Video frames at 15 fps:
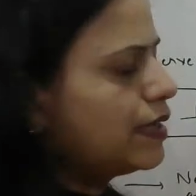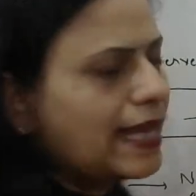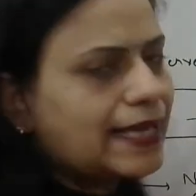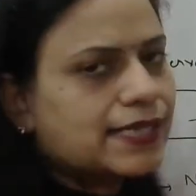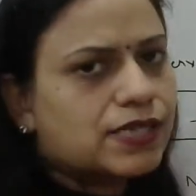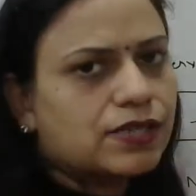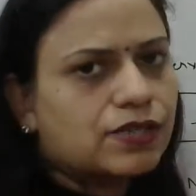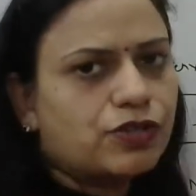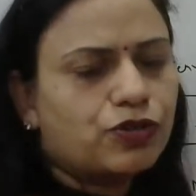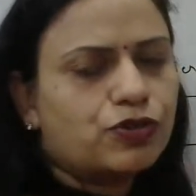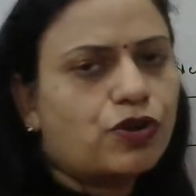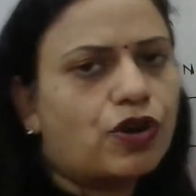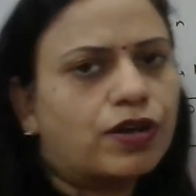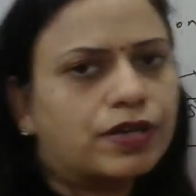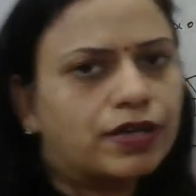next
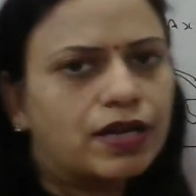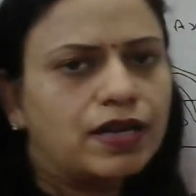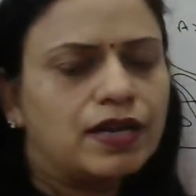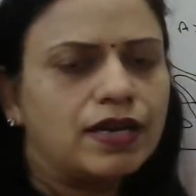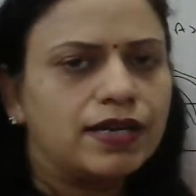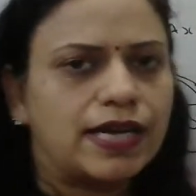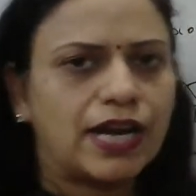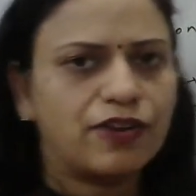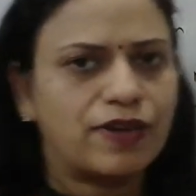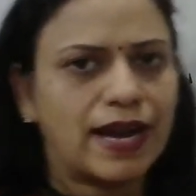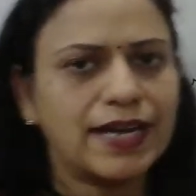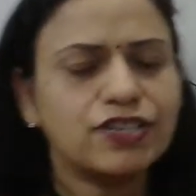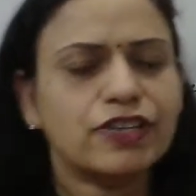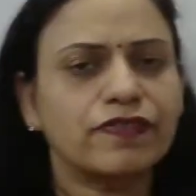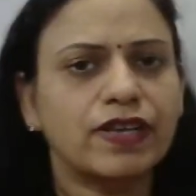neuron,
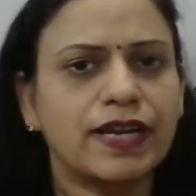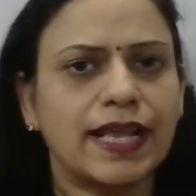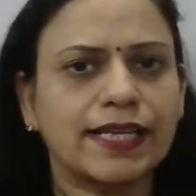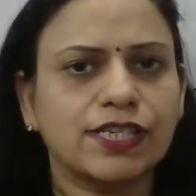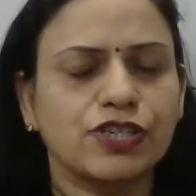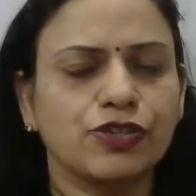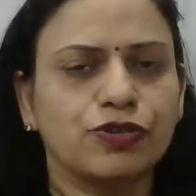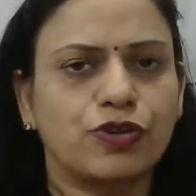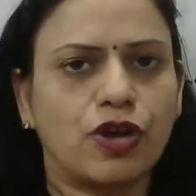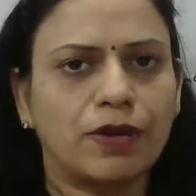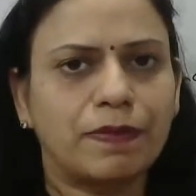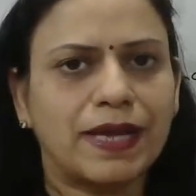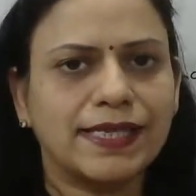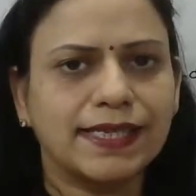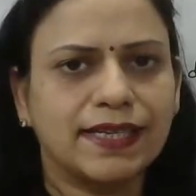dendrites of the next neuron,
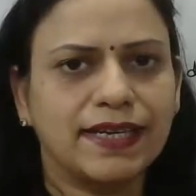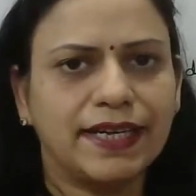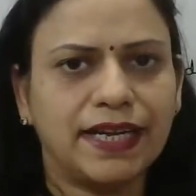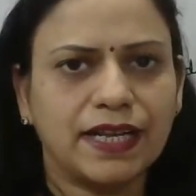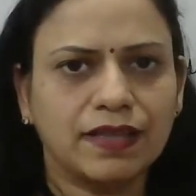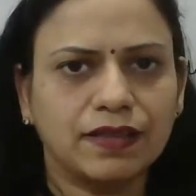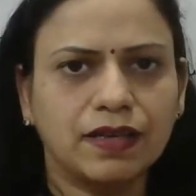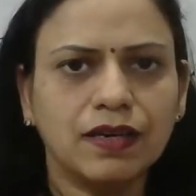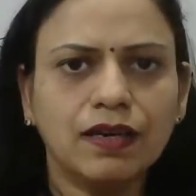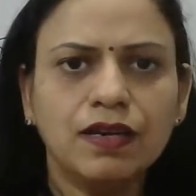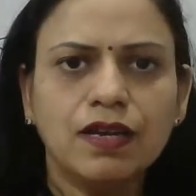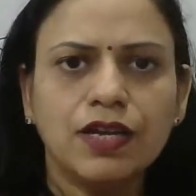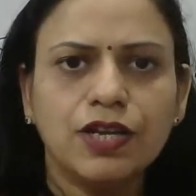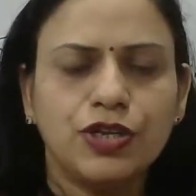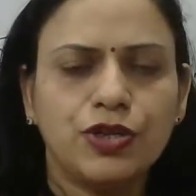by secreting the
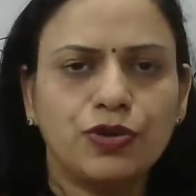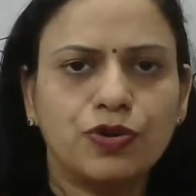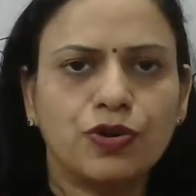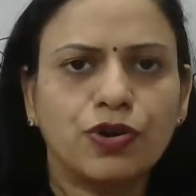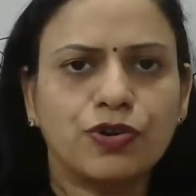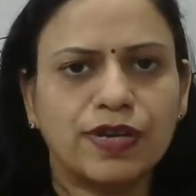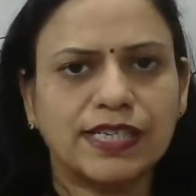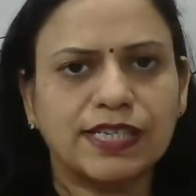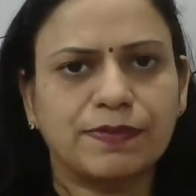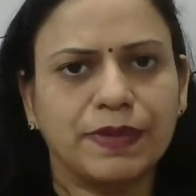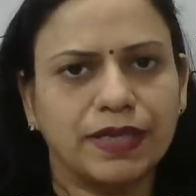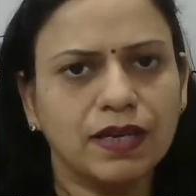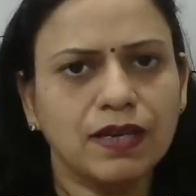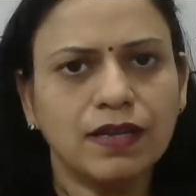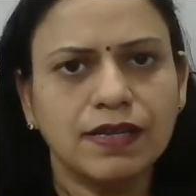
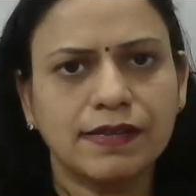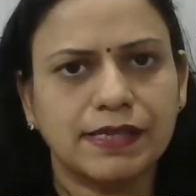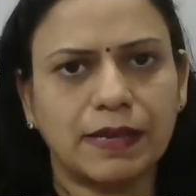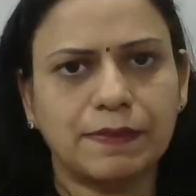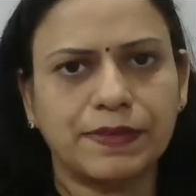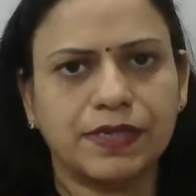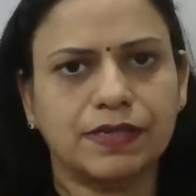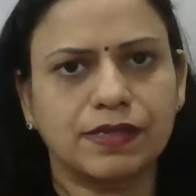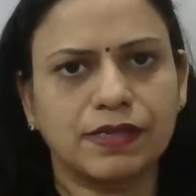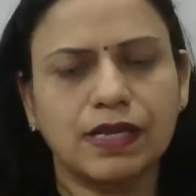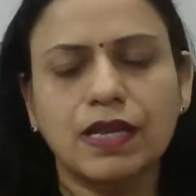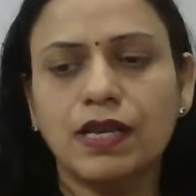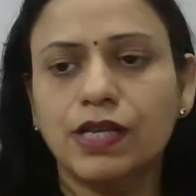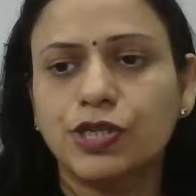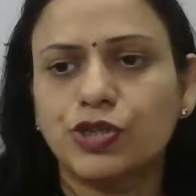neurotransmitter
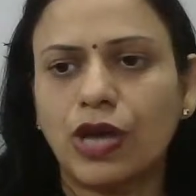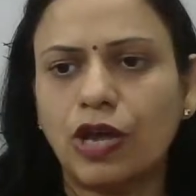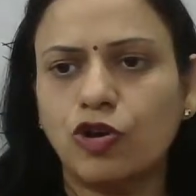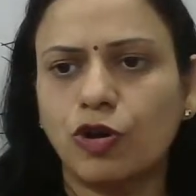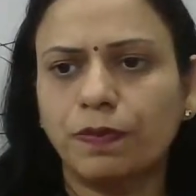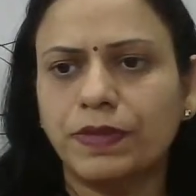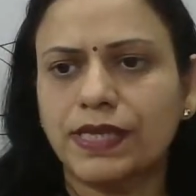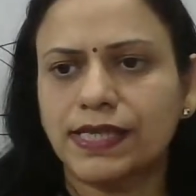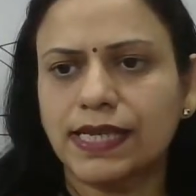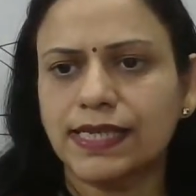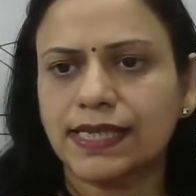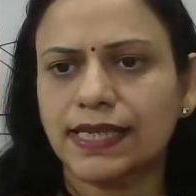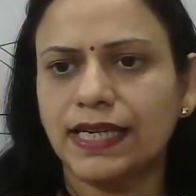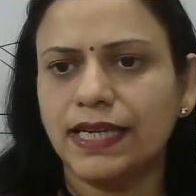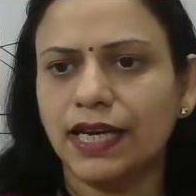substance. So I hope this
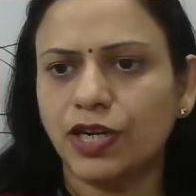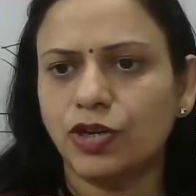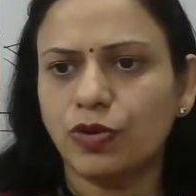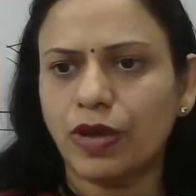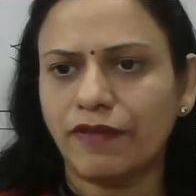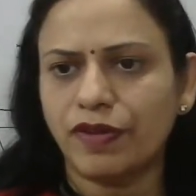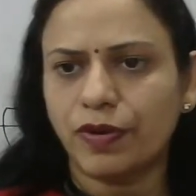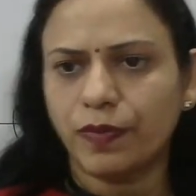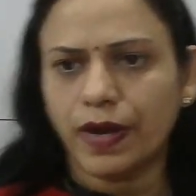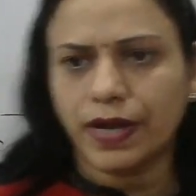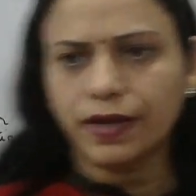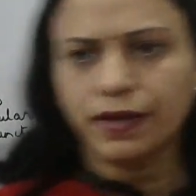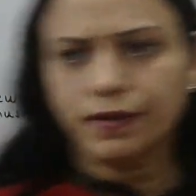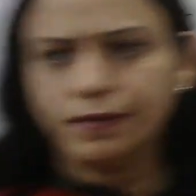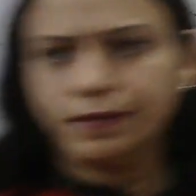is clear to everyone.